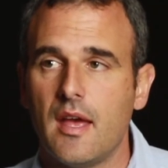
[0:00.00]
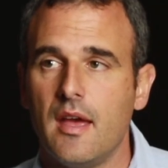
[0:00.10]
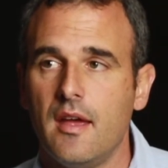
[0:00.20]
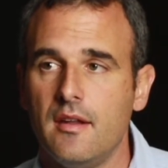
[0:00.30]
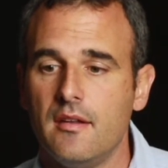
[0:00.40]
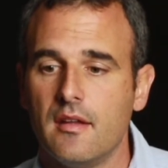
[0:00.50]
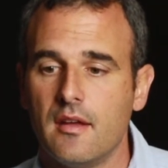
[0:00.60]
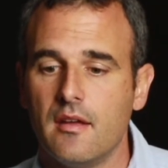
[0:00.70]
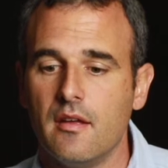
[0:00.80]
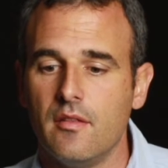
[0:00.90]
and
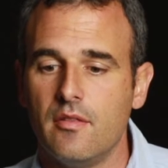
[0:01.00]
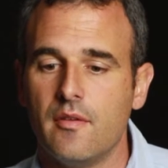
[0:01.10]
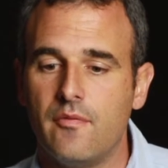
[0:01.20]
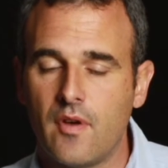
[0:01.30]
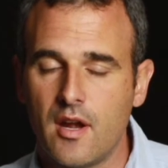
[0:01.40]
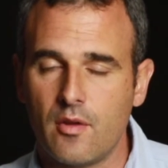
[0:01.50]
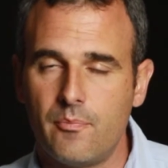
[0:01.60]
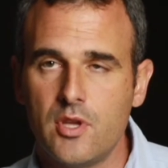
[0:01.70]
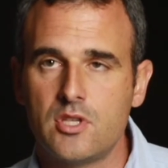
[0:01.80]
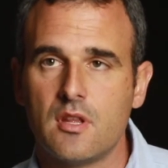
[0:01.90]
the final
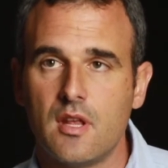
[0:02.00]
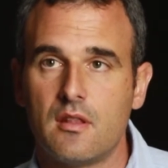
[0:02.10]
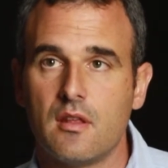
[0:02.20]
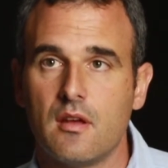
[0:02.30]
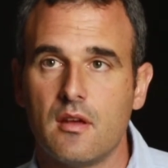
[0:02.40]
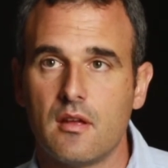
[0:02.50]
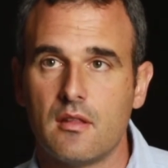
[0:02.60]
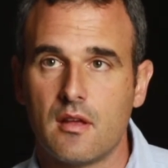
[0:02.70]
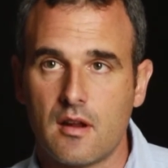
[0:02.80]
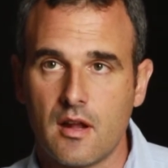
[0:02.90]
picture that
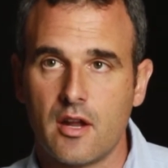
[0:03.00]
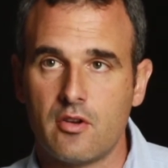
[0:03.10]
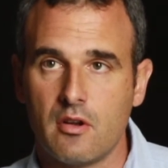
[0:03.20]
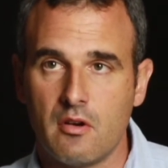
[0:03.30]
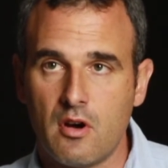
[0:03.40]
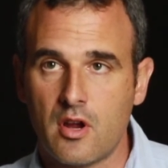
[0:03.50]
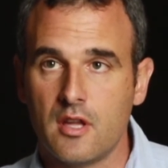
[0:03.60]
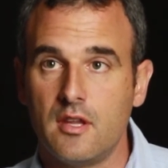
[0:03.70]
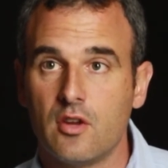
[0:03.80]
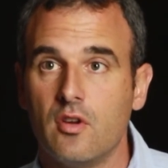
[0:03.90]
the client or
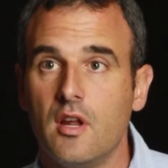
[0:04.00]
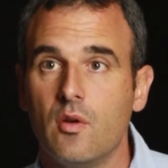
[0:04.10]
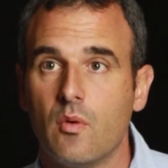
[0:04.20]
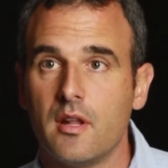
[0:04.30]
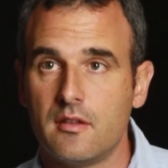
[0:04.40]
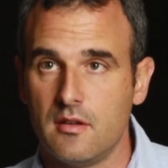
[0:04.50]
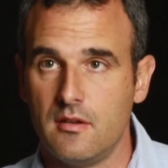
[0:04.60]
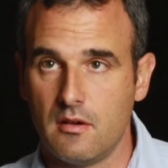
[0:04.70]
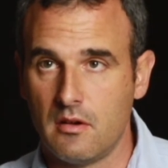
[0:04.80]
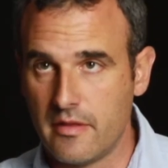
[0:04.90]
architect really
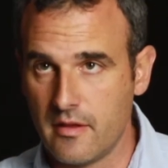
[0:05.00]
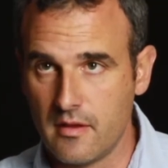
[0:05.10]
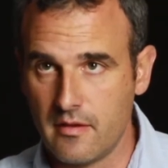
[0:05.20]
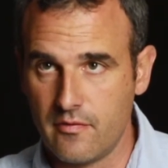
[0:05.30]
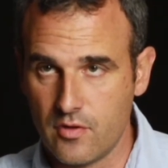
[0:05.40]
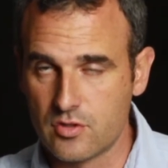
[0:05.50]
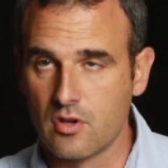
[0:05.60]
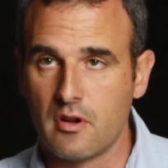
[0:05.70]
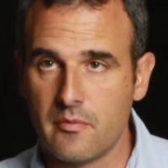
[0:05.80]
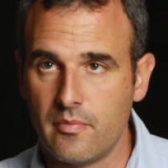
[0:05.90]
wanted on the
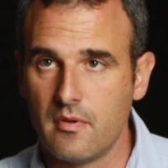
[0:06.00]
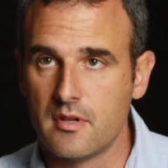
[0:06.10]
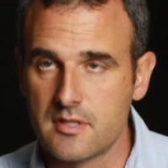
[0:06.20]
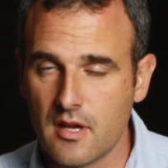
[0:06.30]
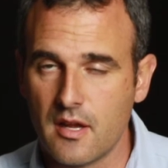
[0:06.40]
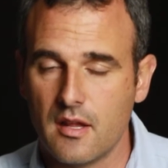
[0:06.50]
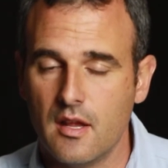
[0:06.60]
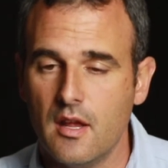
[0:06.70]
facade side